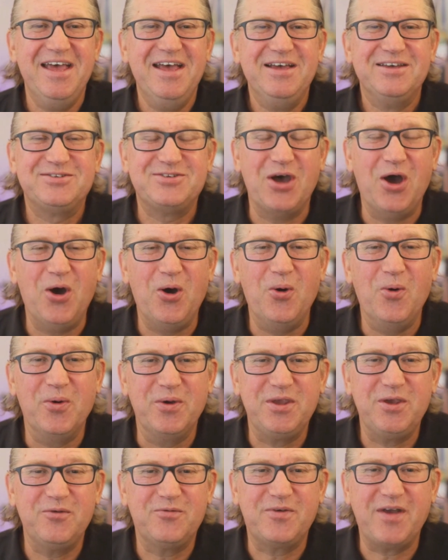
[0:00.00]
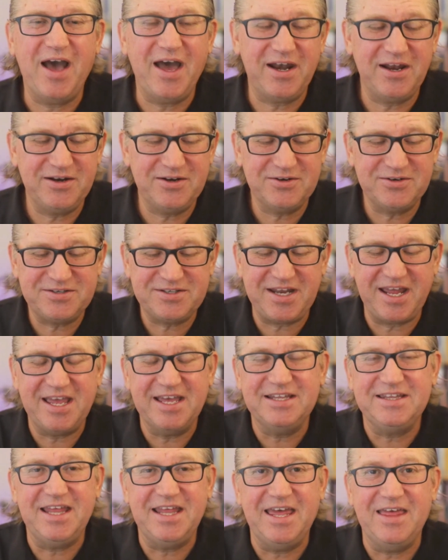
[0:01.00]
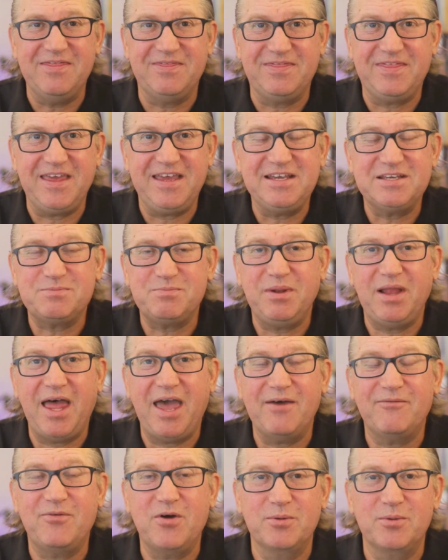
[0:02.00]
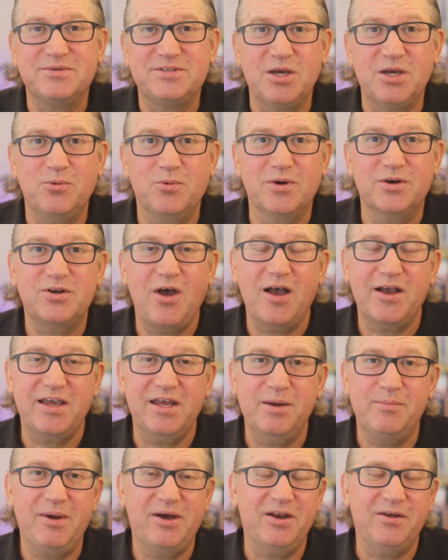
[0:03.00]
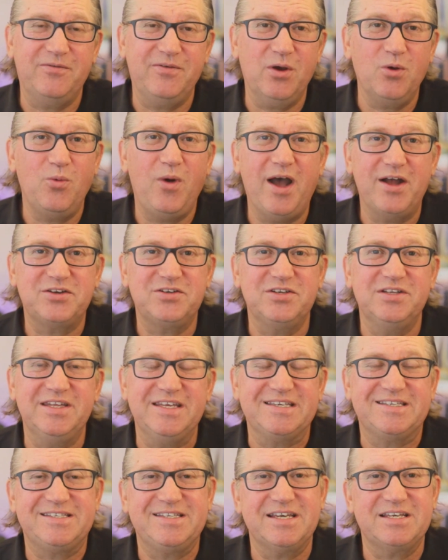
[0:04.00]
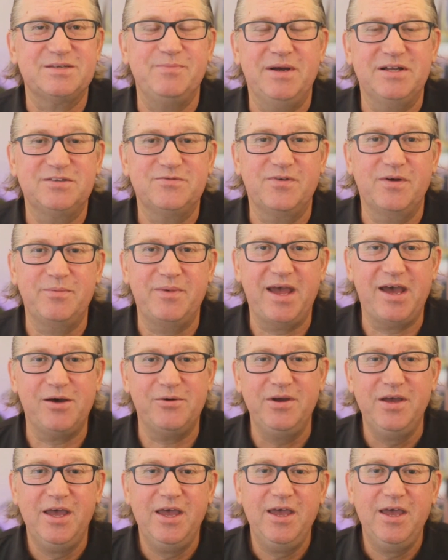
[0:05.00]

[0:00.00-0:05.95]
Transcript: So you've got to understand that these platforms that we're talking about, if you're watching this 6 months from now,